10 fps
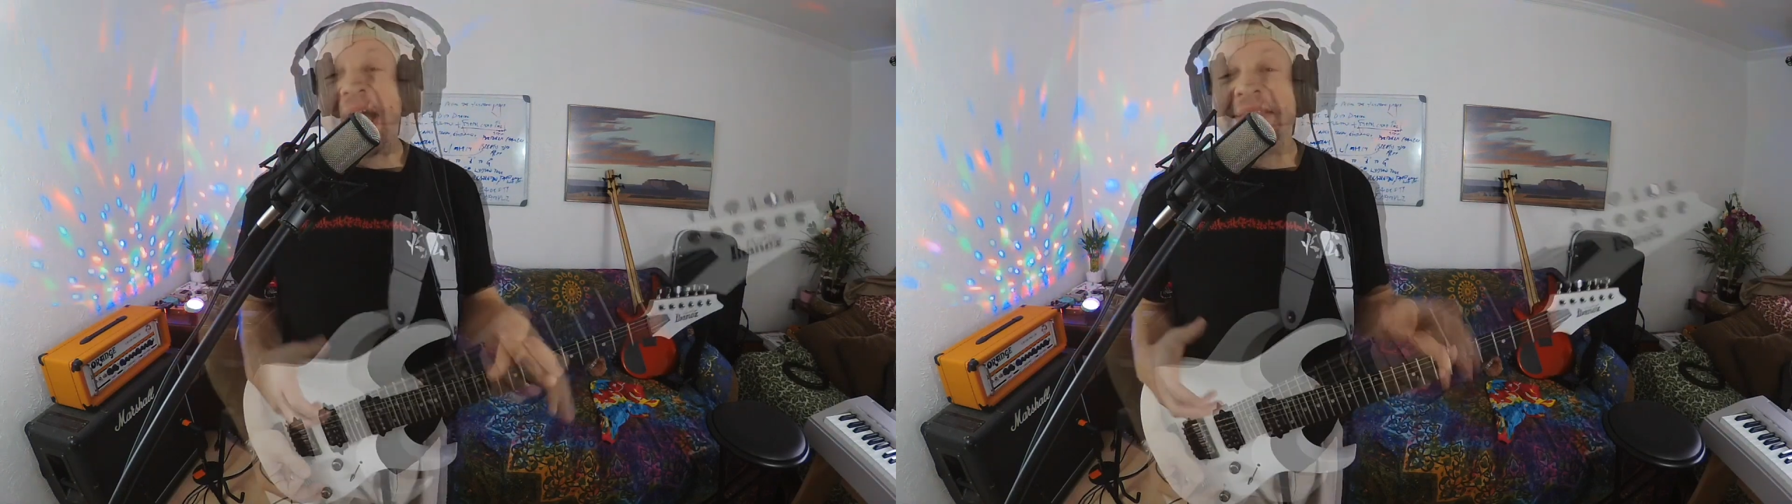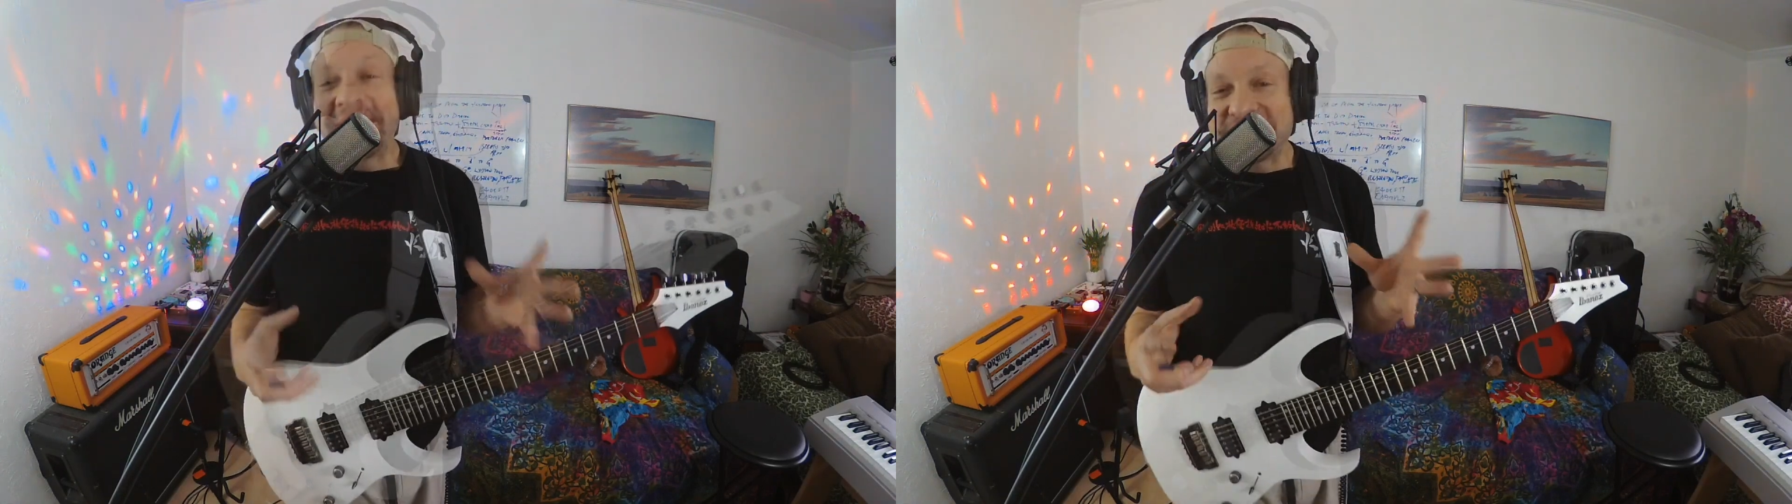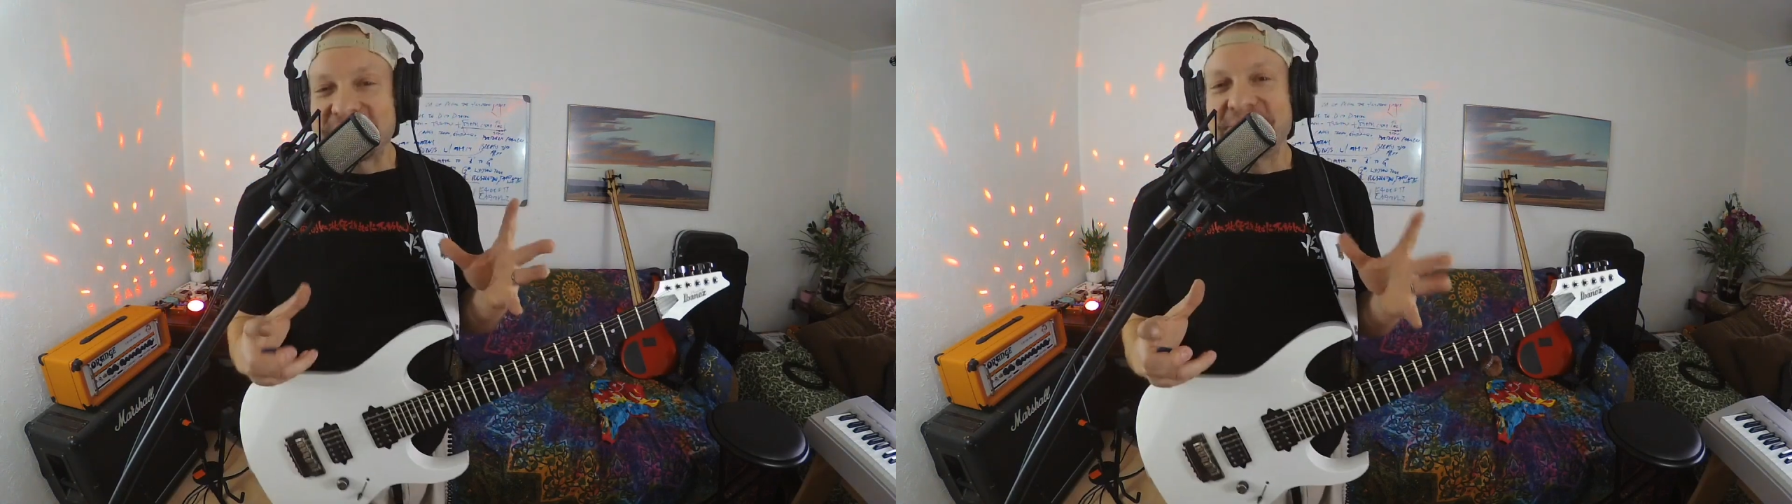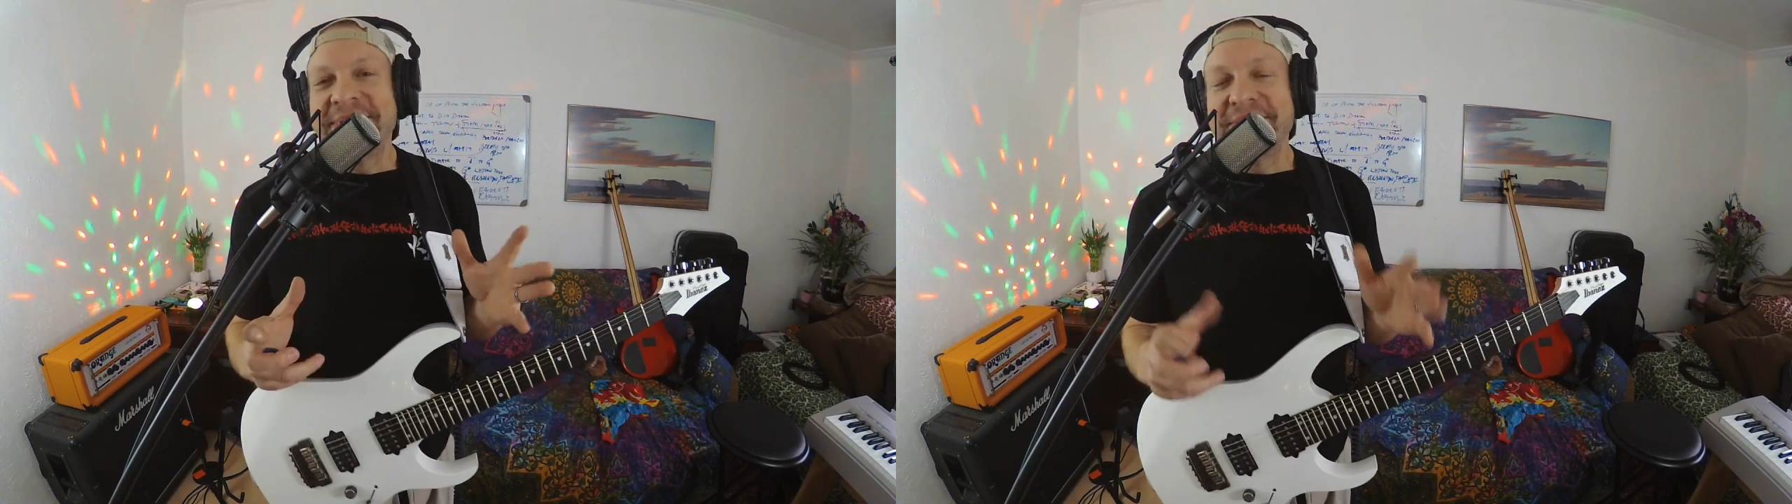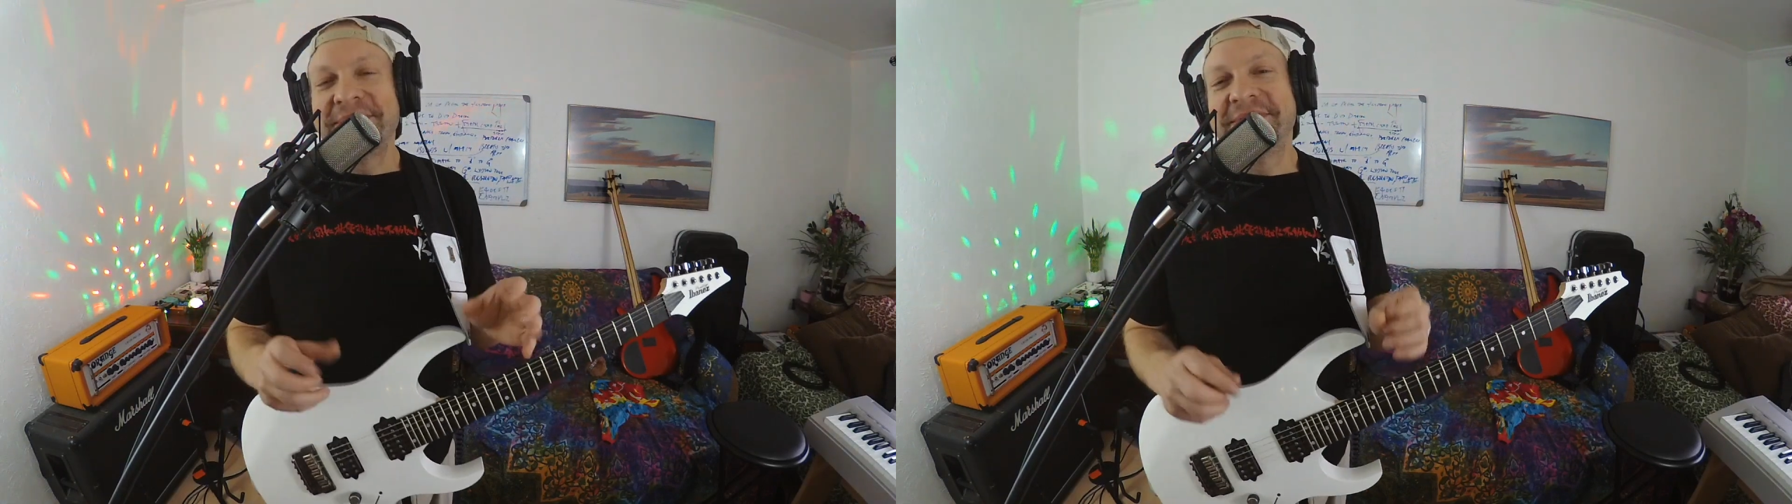And that's
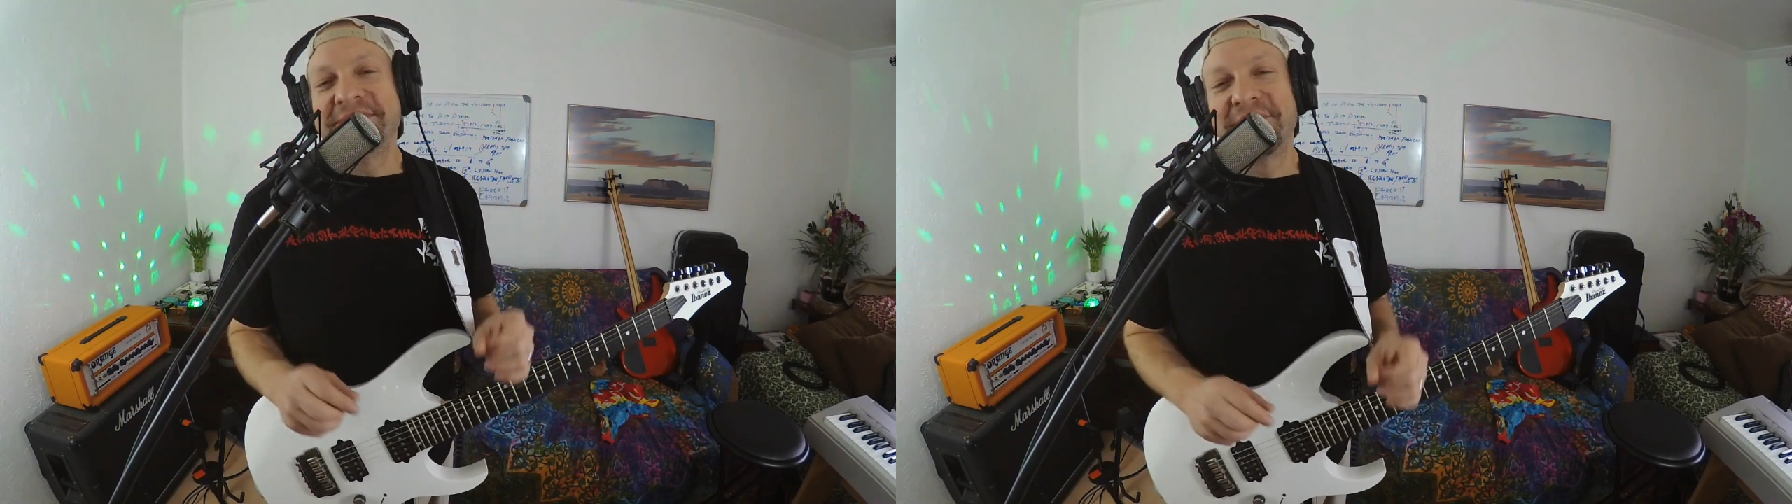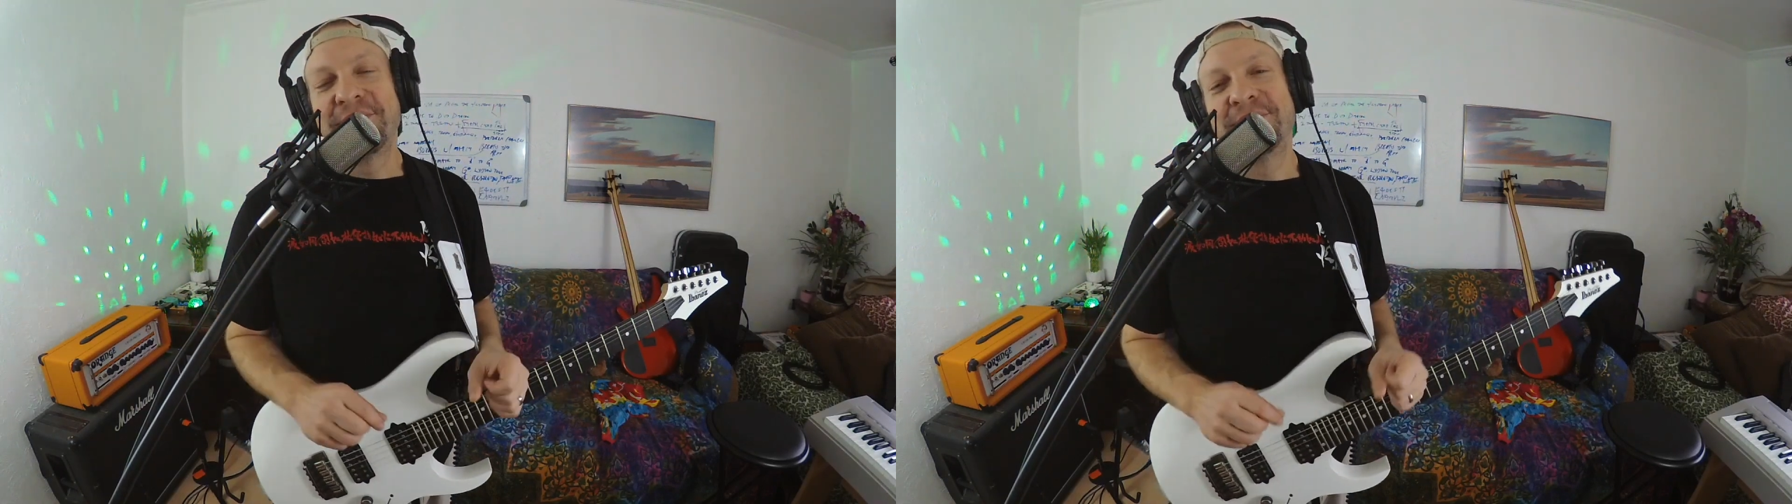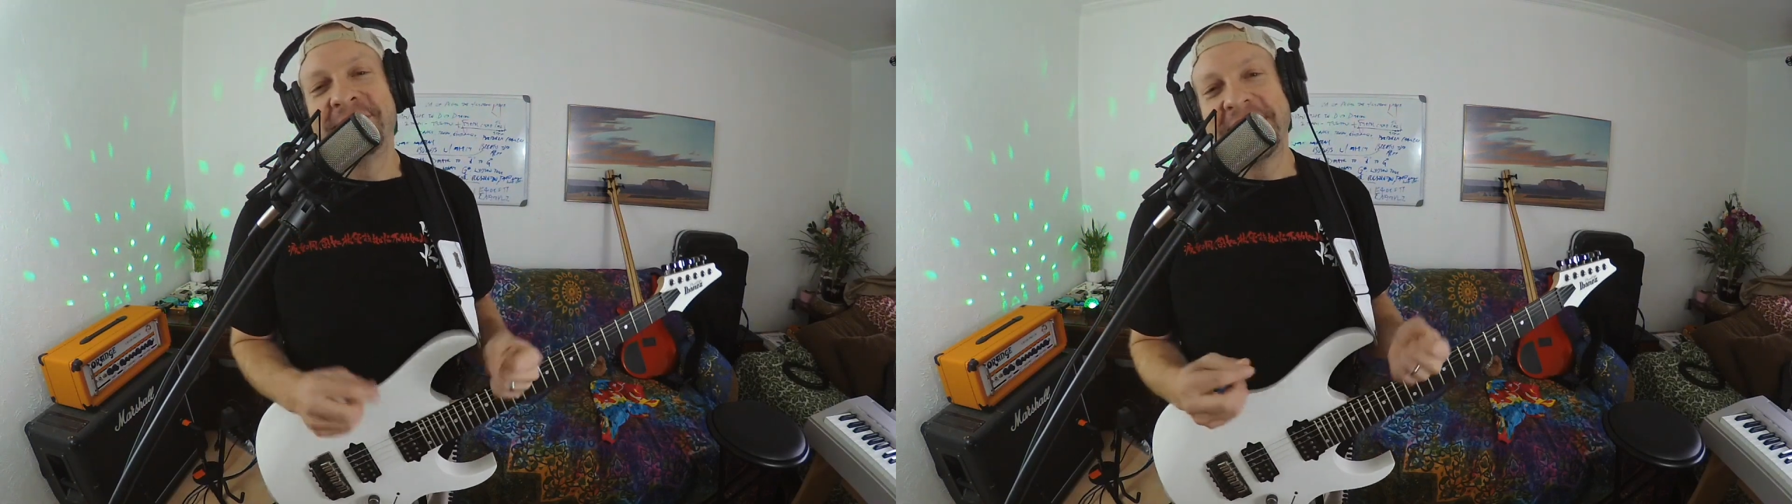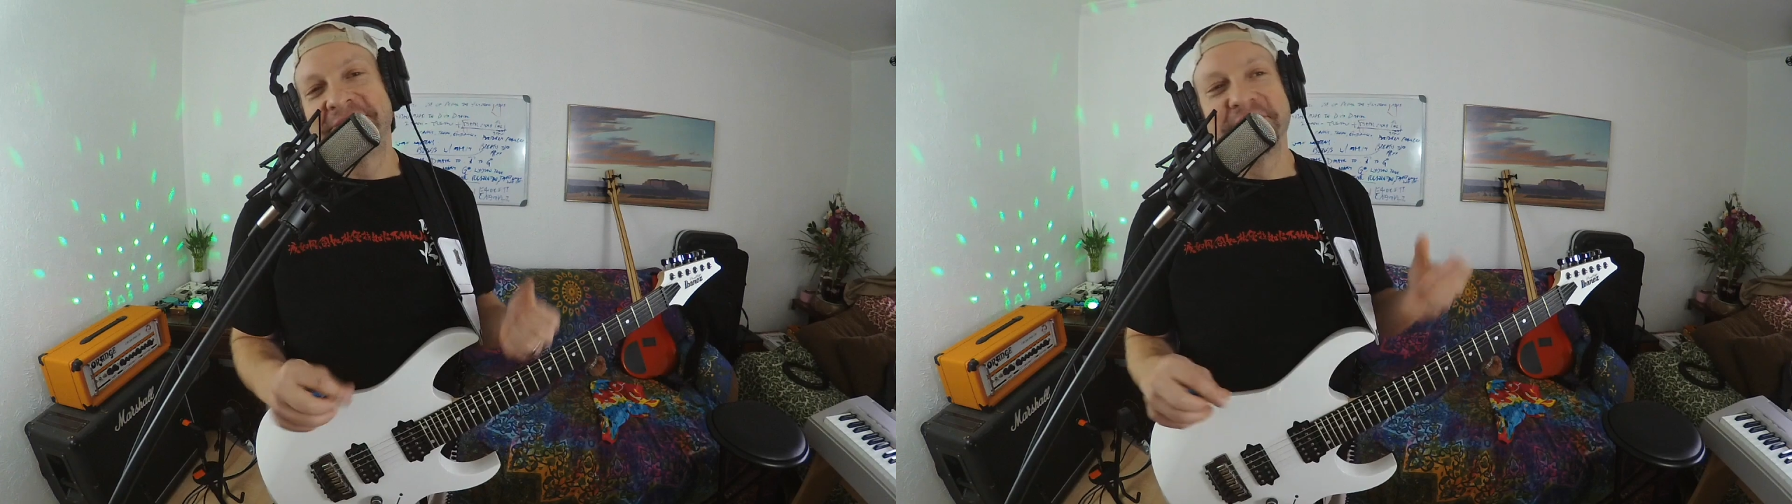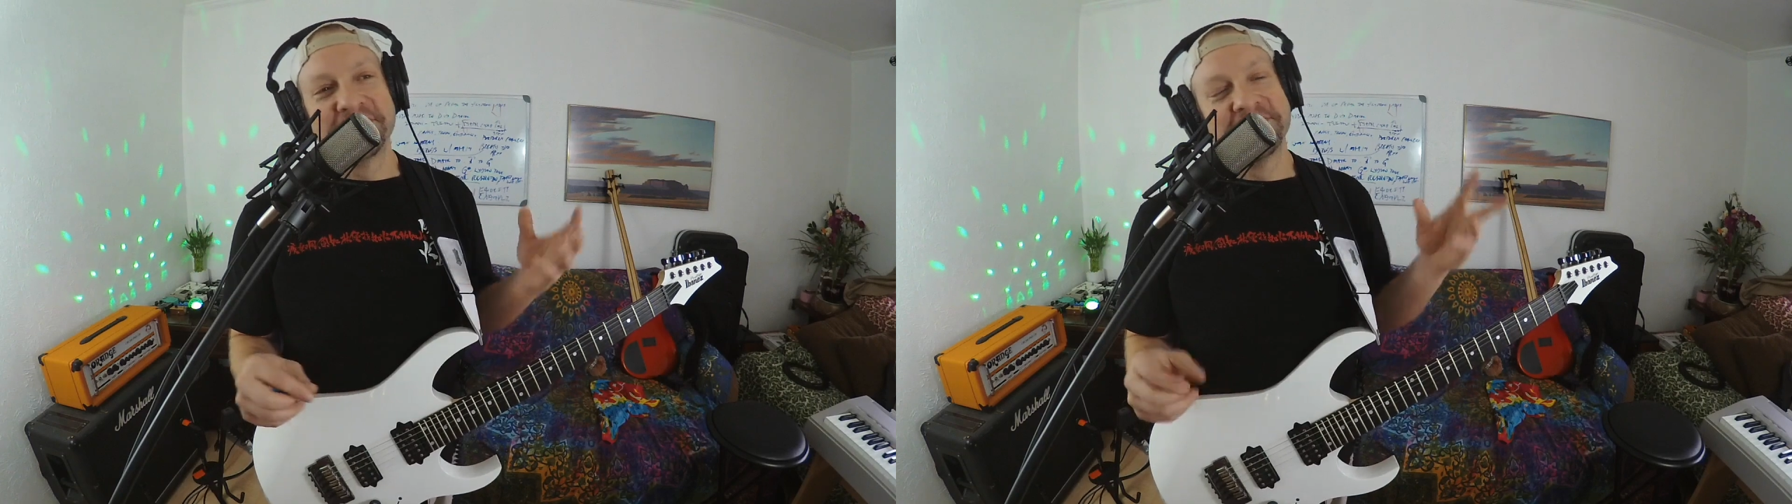really what this whole
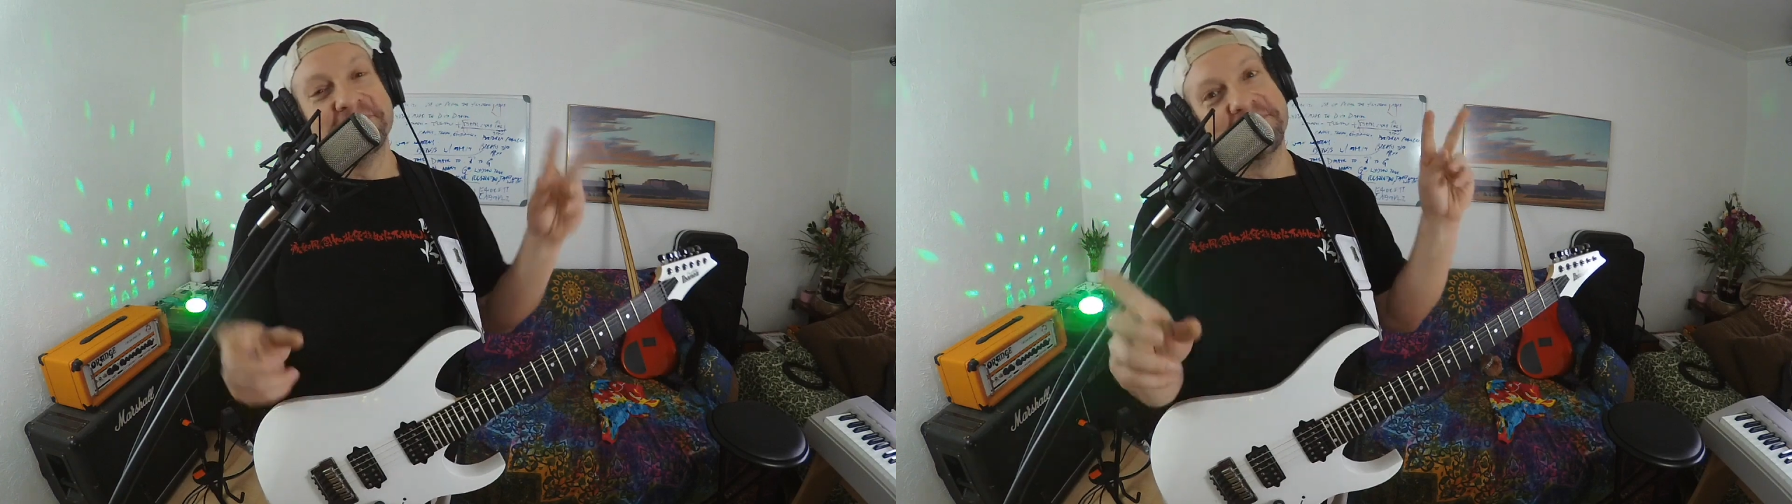Masters of